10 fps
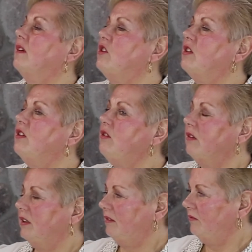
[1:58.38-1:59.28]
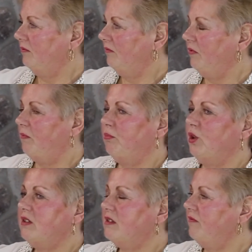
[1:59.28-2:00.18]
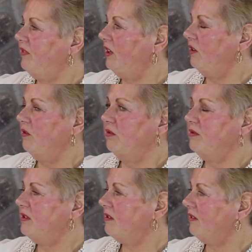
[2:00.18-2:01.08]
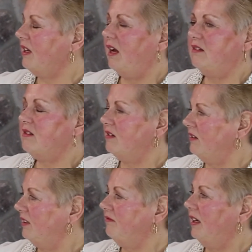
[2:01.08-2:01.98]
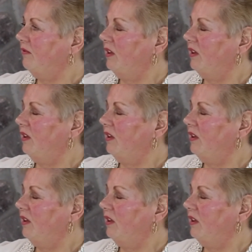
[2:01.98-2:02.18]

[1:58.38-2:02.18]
Continually, with books, videos, constantly. I have a